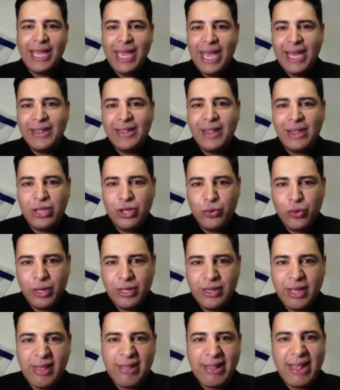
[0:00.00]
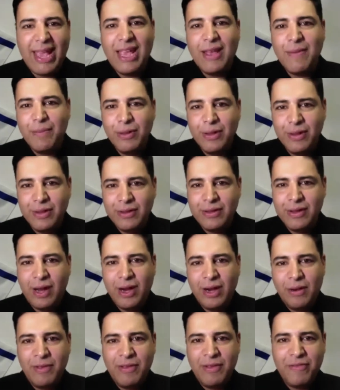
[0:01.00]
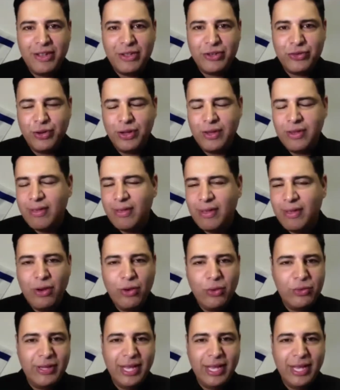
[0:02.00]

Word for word: again that you are a disabled army veteran so